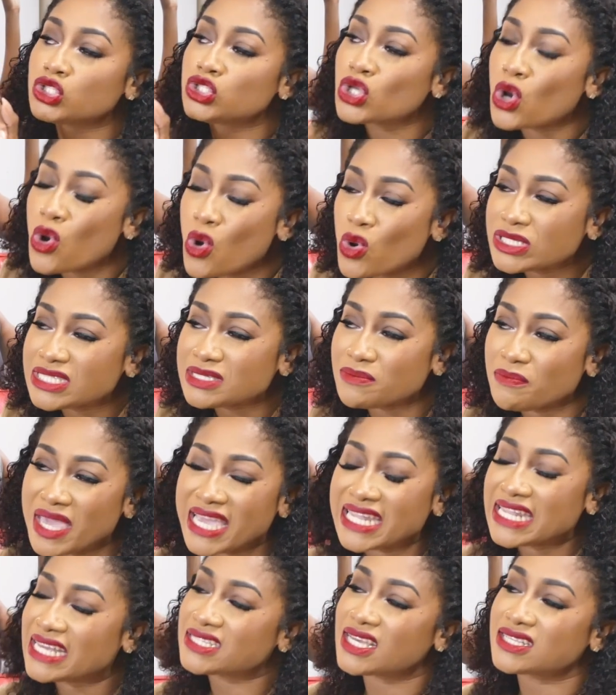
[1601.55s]
Don't
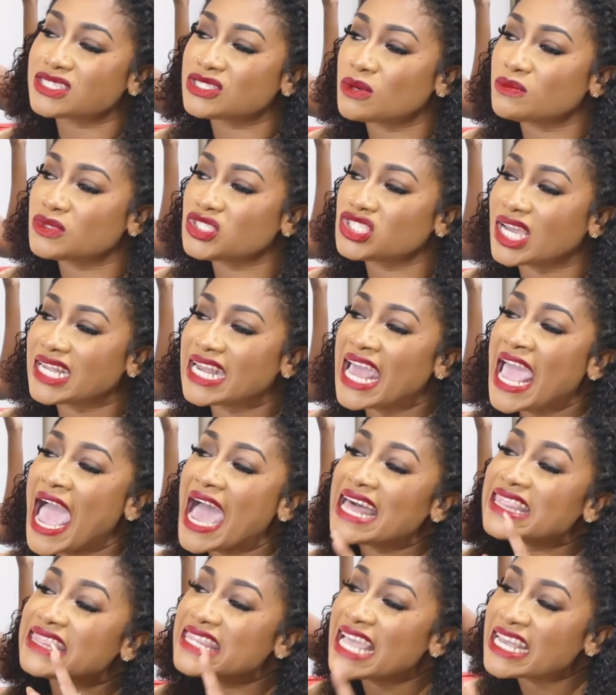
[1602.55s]
make that assumption.
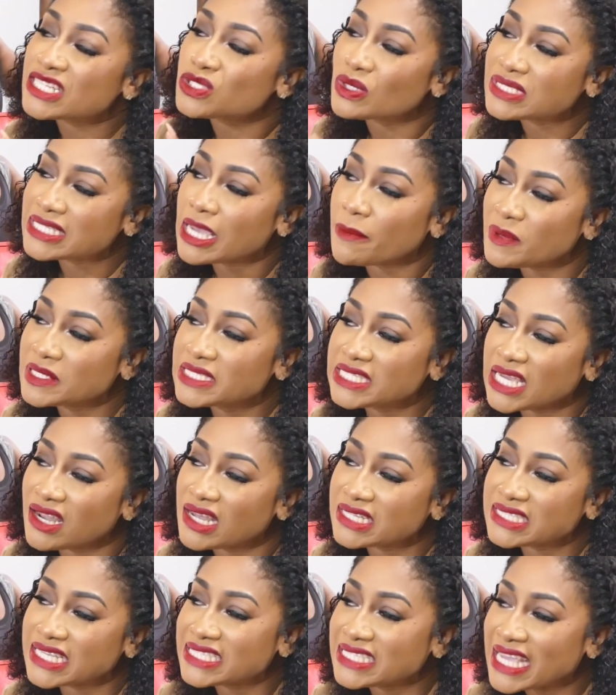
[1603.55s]
And that's what happens a
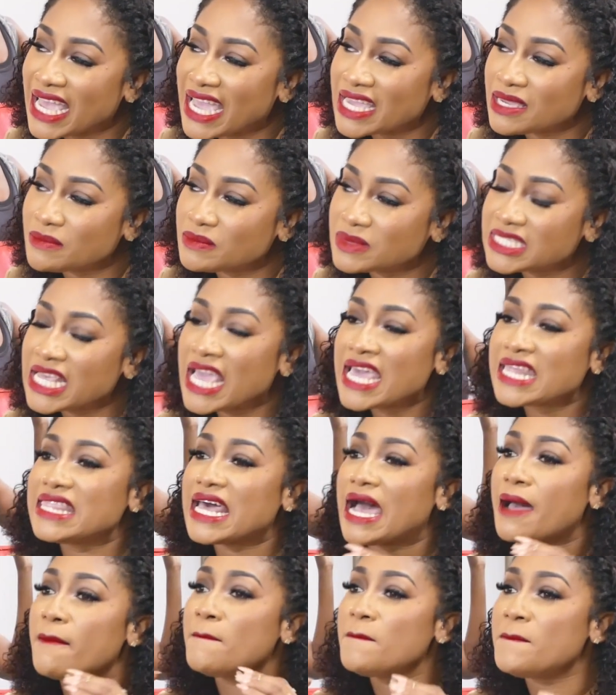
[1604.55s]
lot of times,
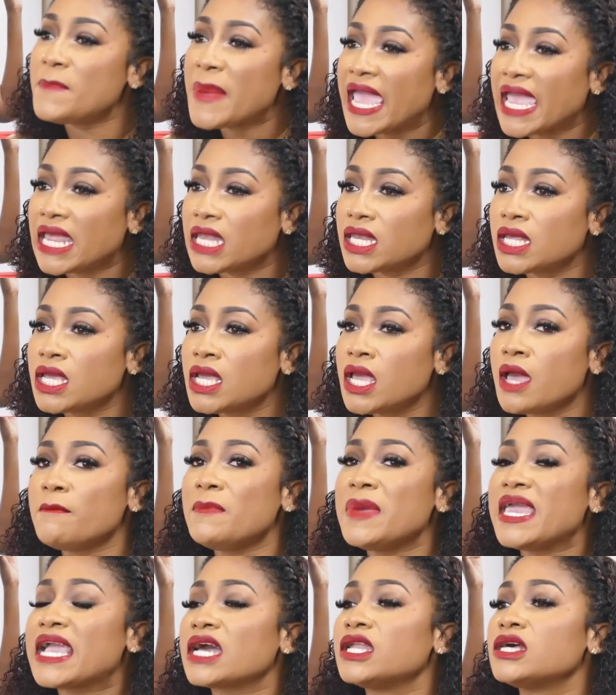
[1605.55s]
that men
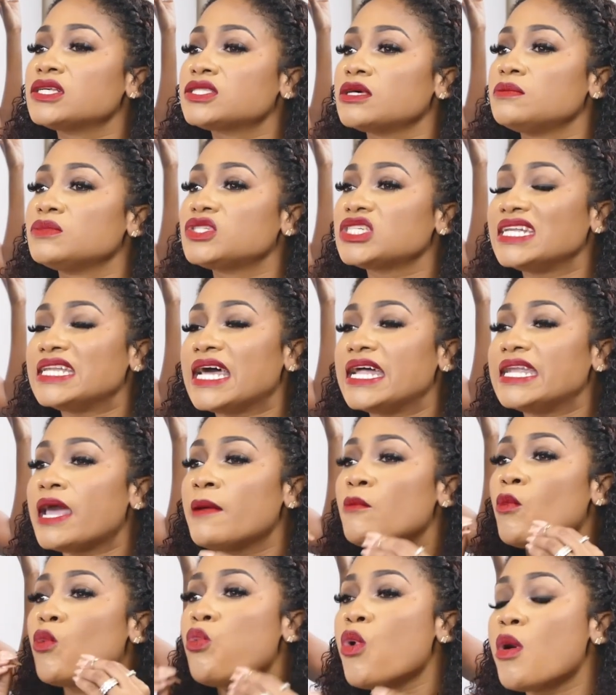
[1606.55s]
make an assumption that
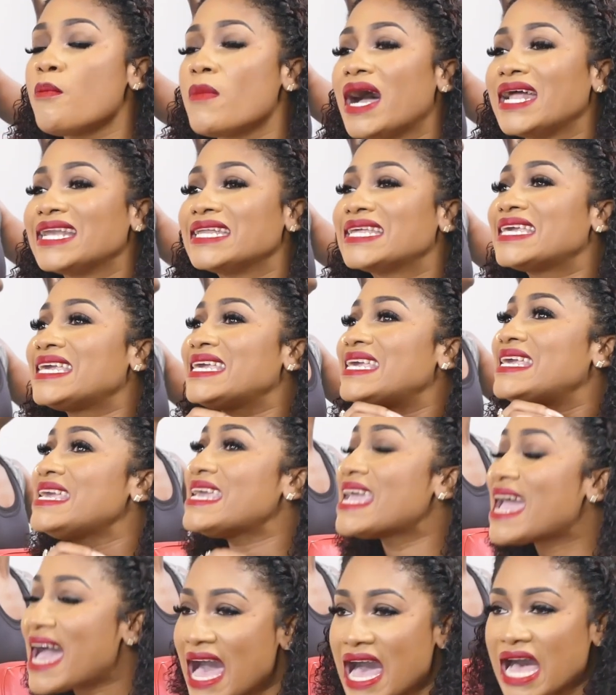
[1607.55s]
them woman
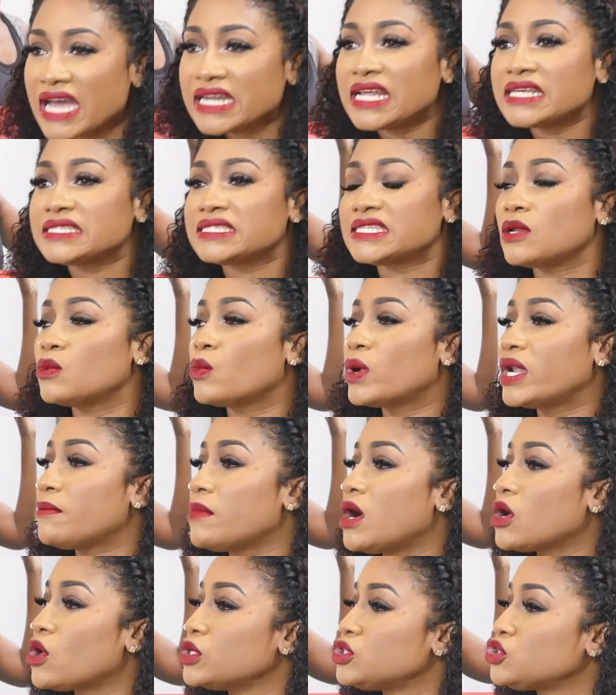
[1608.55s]
can't understand what
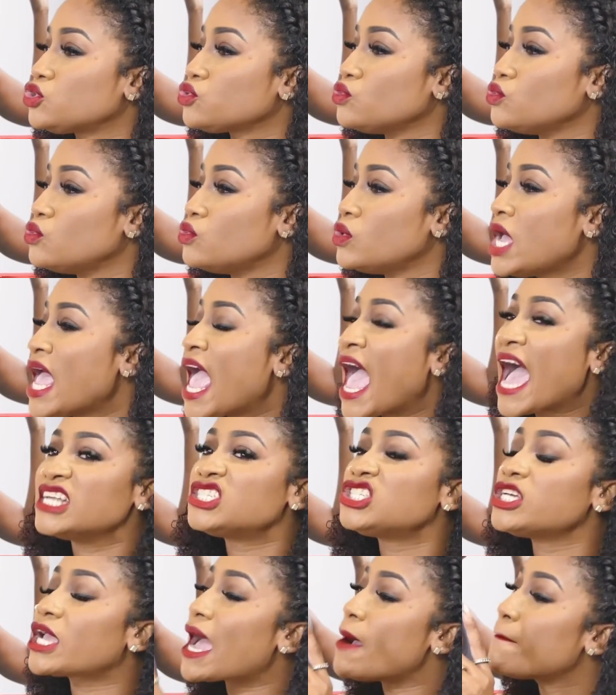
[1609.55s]
them are go through
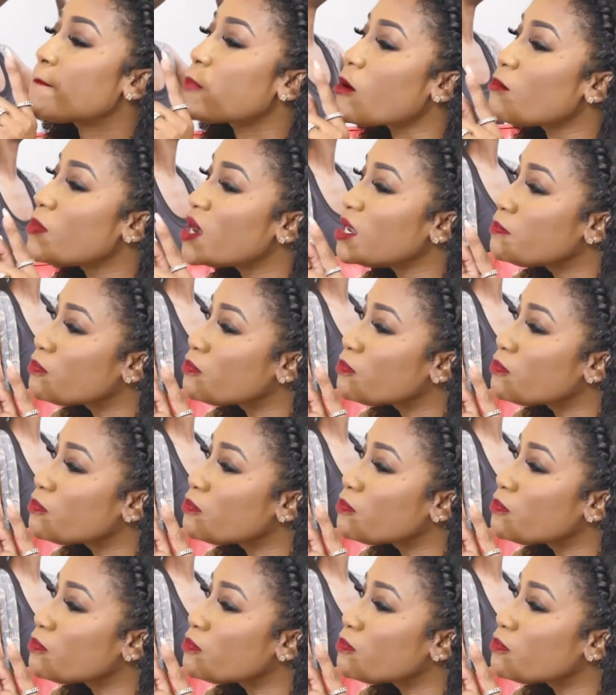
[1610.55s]
and she can probably